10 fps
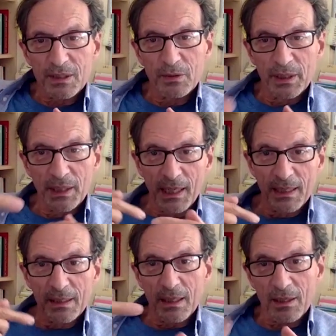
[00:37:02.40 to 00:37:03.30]
you and I
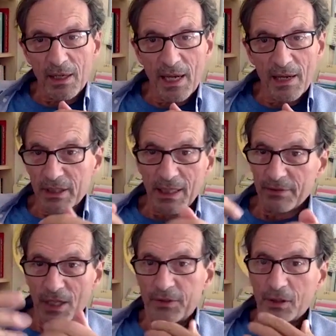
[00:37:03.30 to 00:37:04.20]
are having have
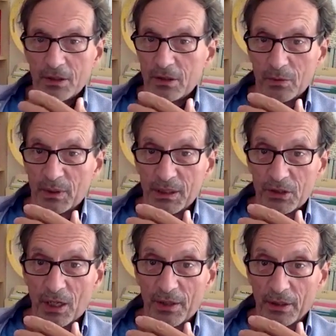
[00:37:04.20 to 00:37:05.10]
nothing to do with each
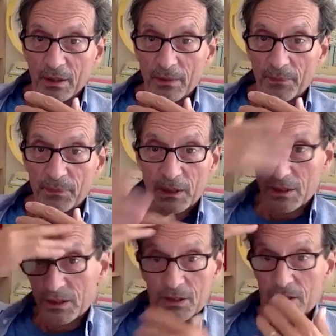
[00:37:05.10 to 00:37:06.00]
other
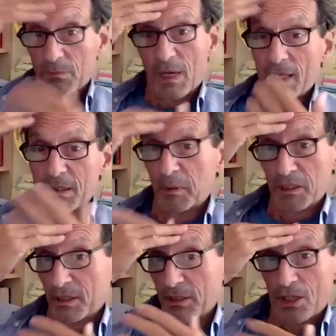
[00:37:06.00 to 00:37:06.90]
because it's my
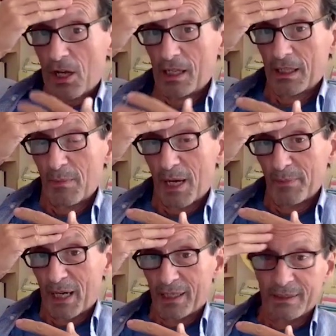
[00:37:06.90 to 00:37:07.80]
experience is all in my
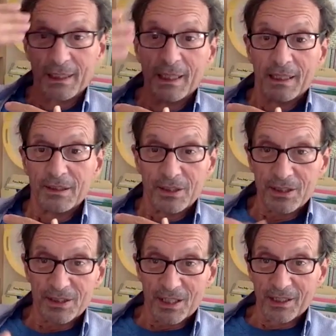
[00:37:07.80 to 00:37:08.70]
mind and yours
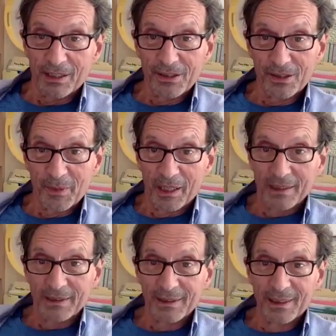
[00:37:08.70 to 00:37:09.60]
is all in your mind.